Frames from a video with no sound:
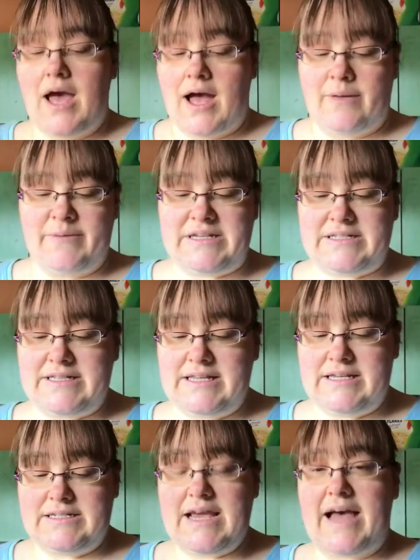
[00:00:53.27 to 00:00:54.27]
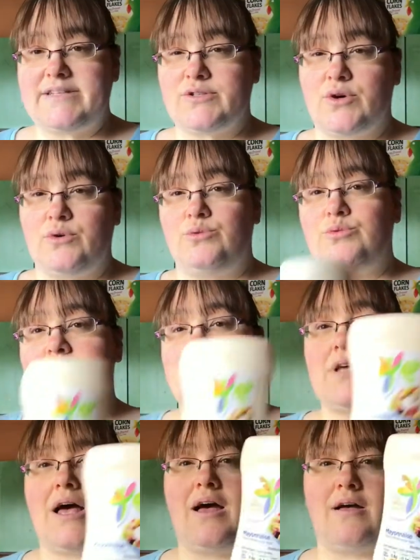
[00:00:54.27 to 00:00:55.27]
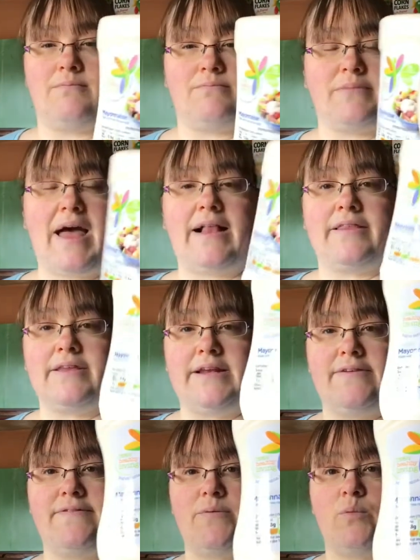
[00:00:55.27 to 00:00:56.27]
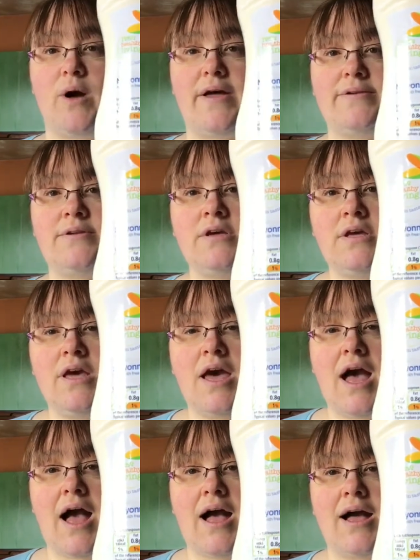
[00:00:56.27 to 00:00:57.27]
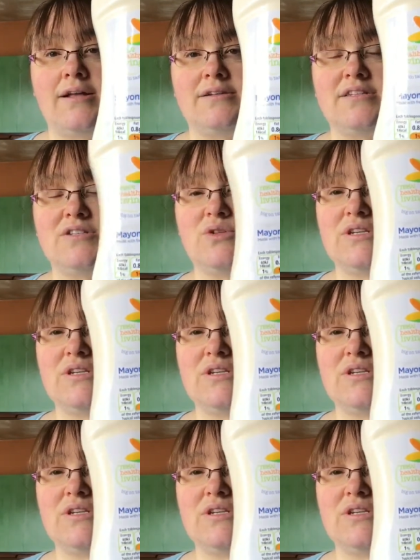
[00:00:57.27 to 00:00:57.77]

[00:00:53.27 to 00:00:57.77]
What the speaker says: It's the Tesco's healthy living one, and it's